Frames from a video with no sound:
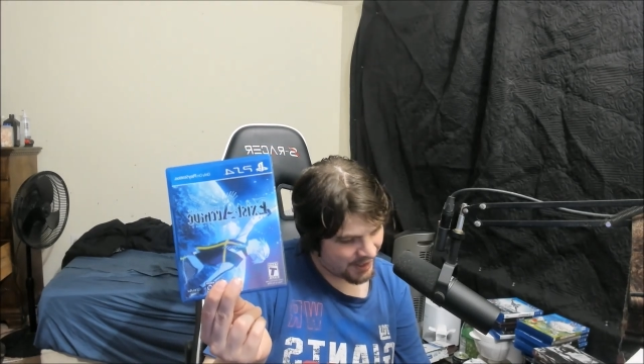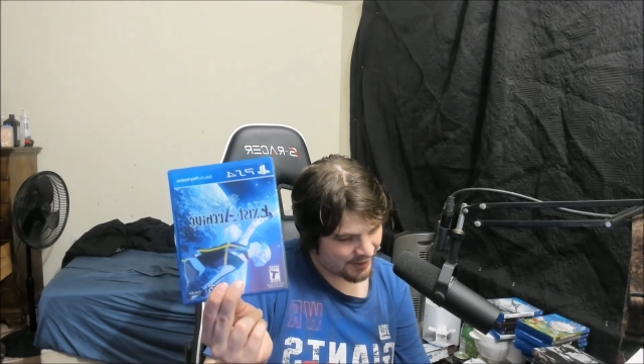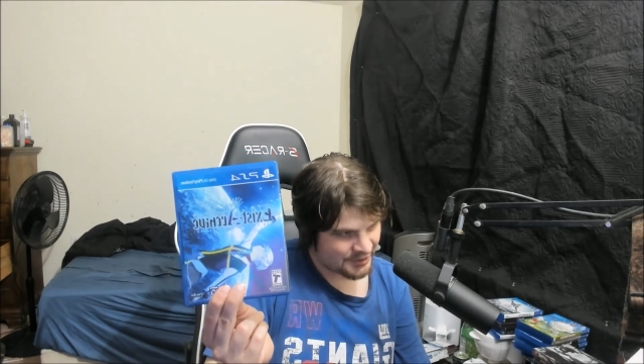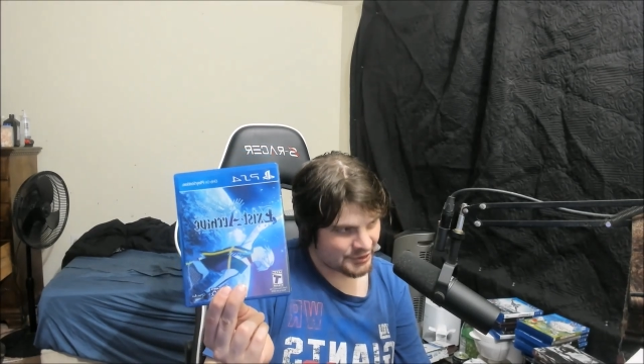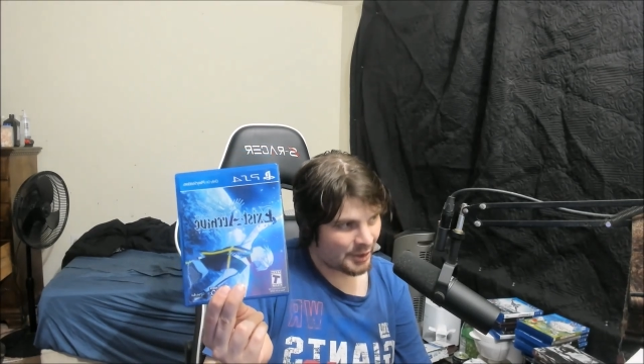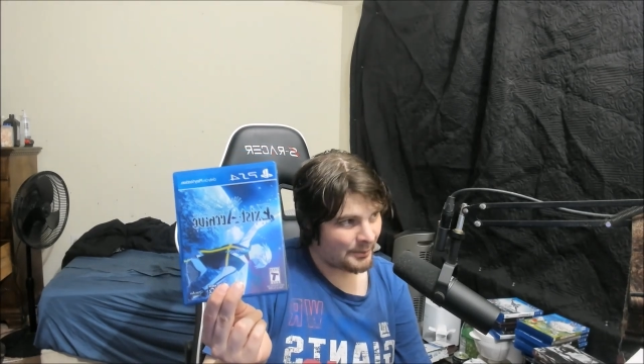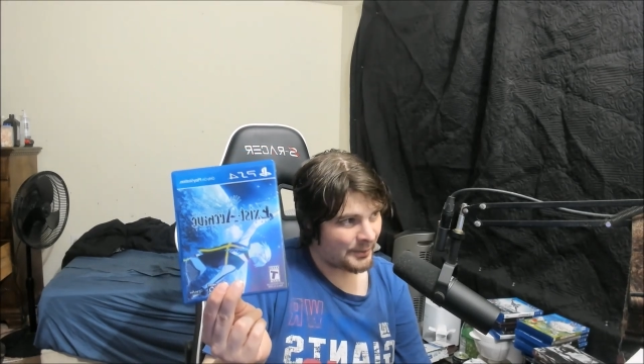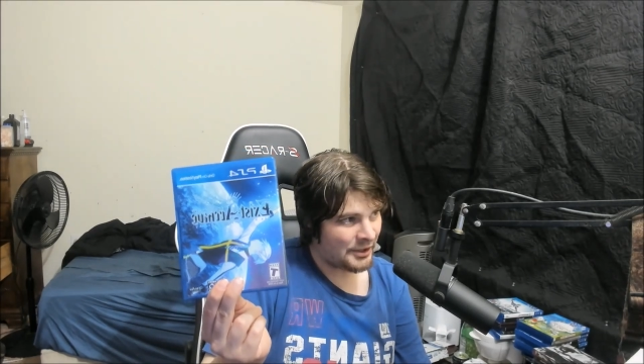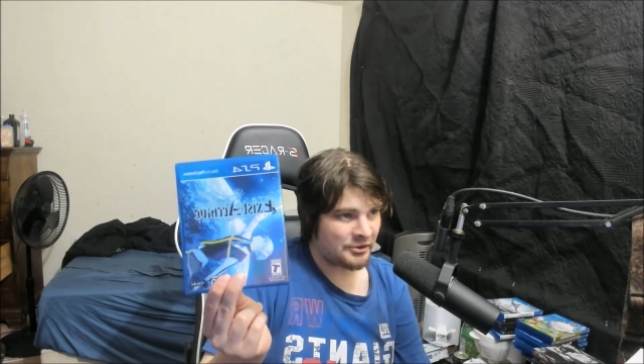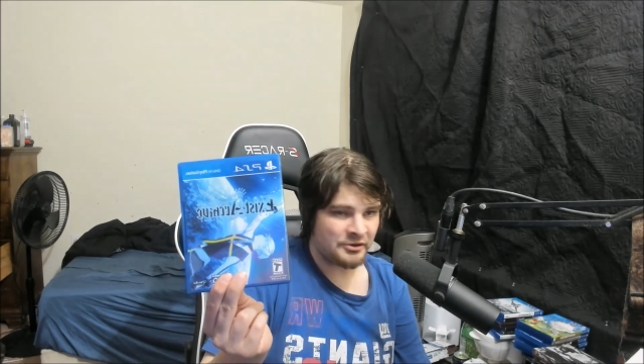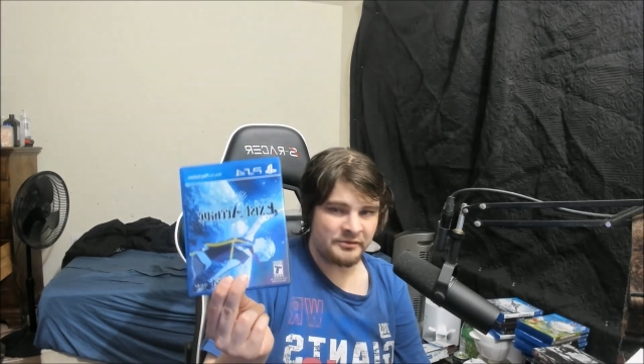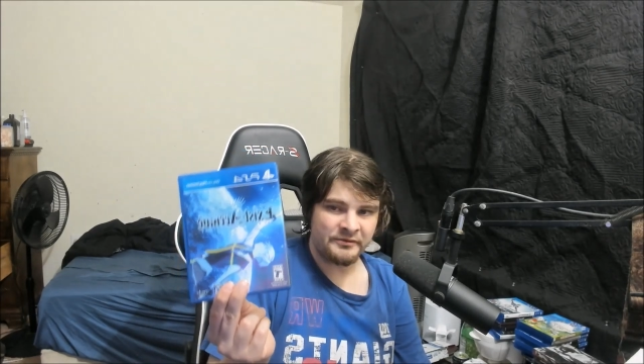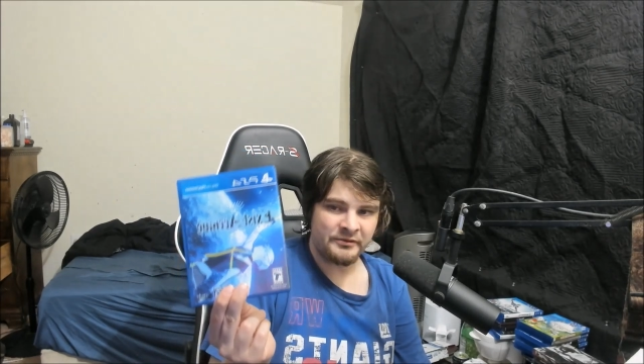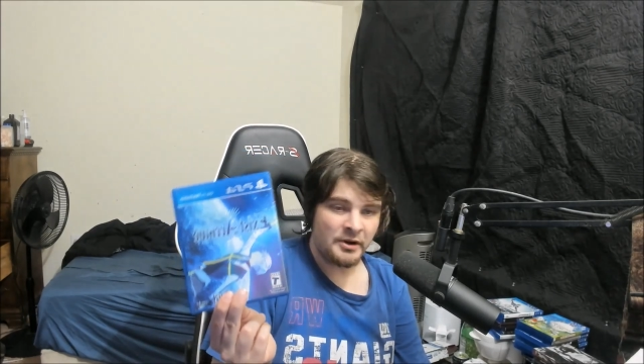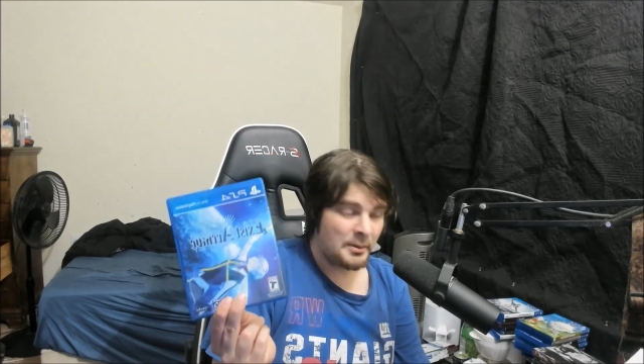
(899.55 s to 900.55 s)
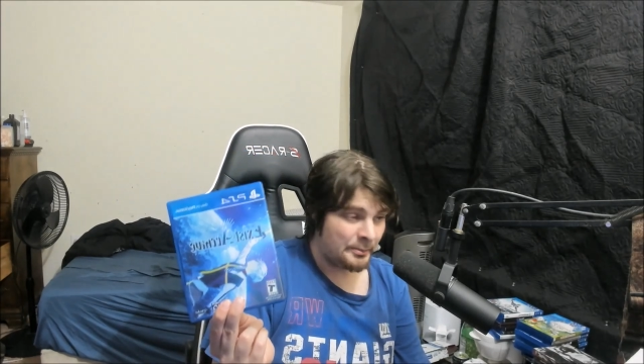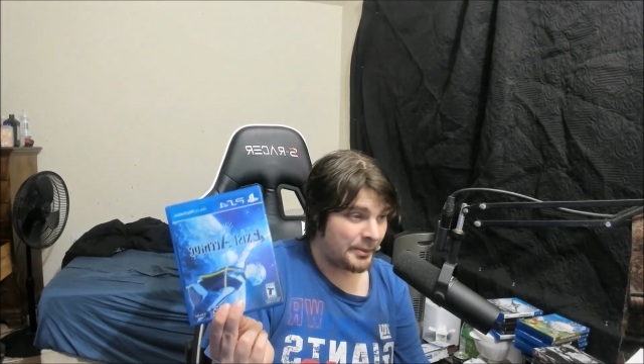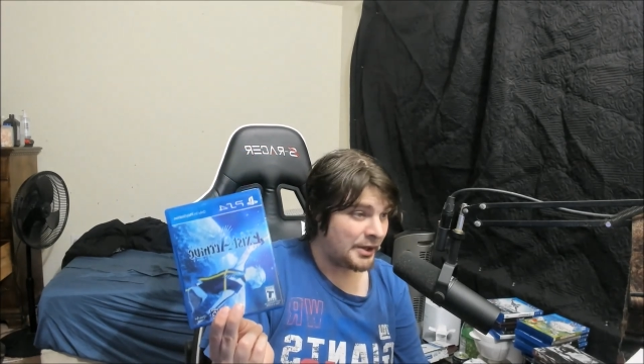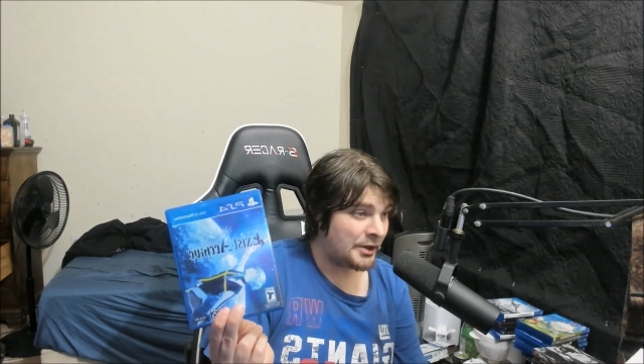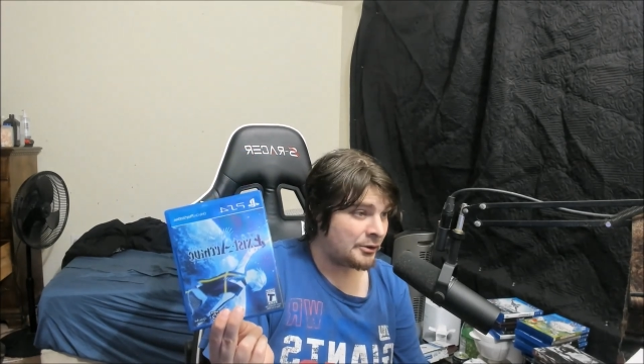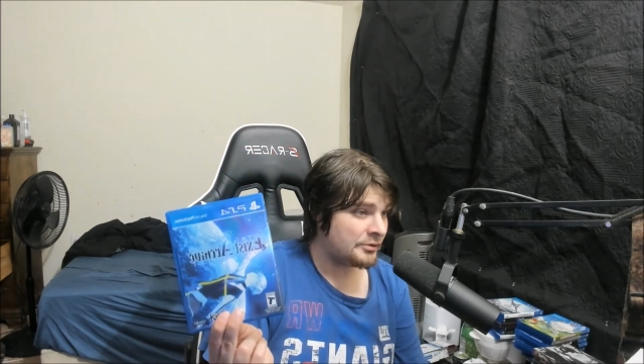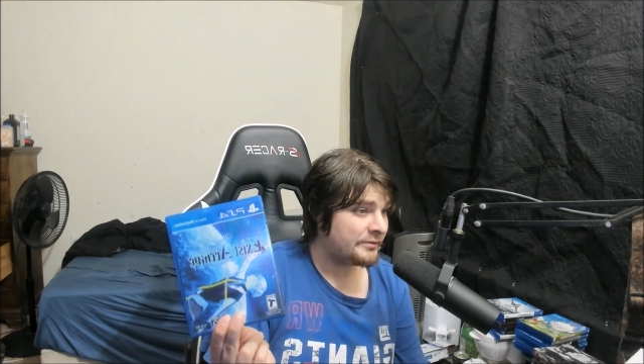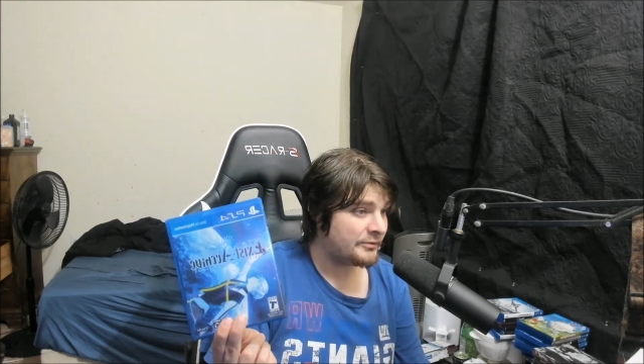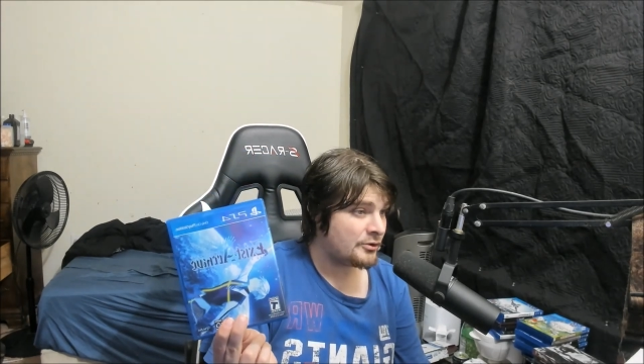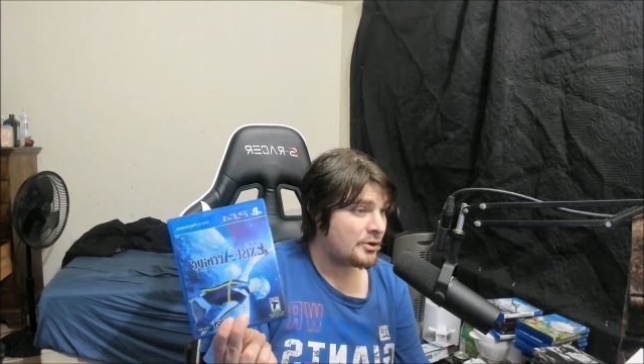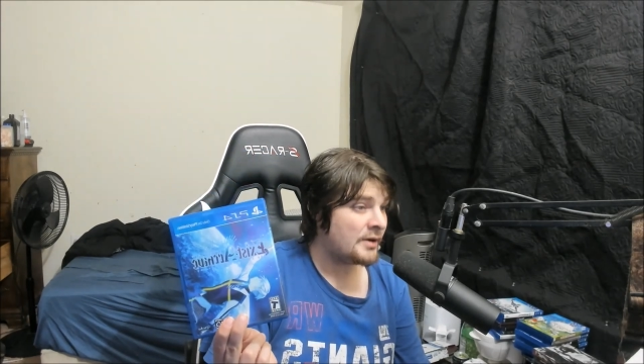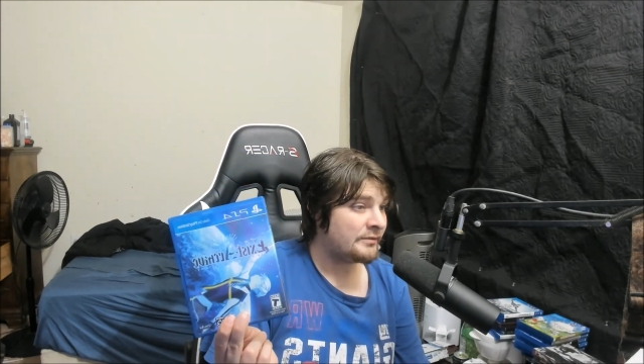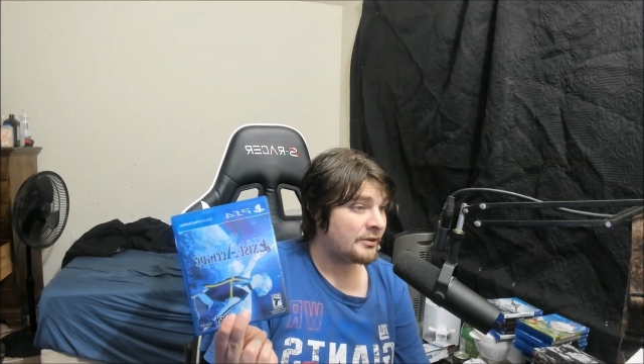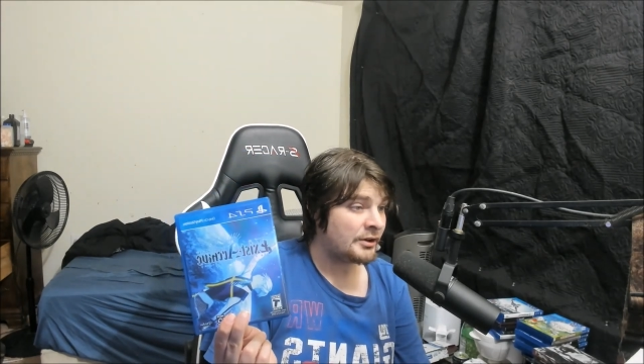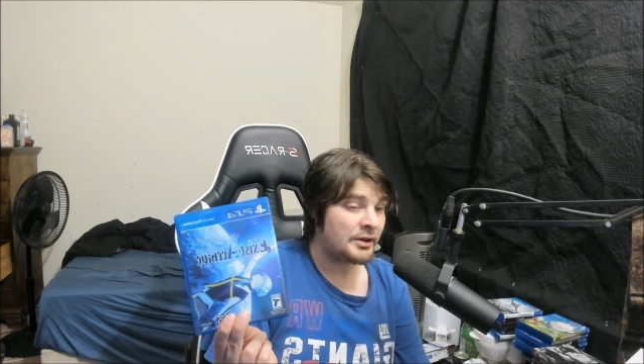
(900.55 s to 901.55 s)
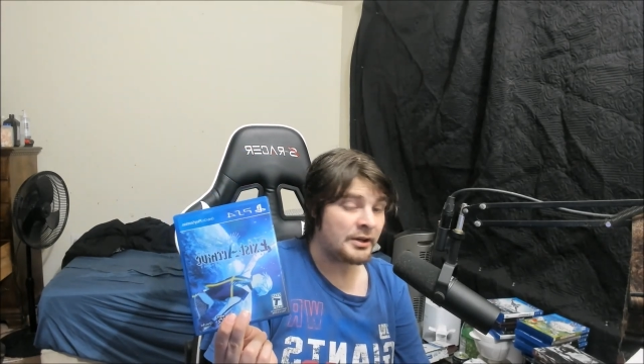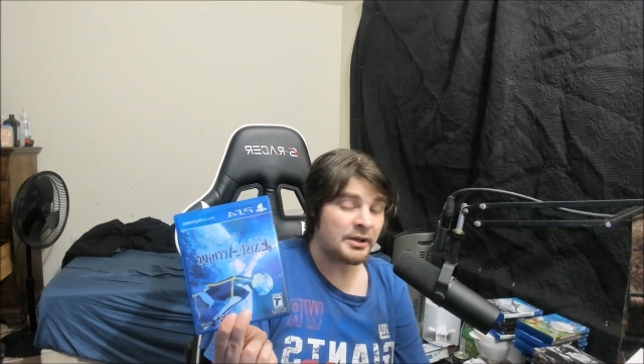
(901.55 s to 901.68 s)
because I'll be here forever.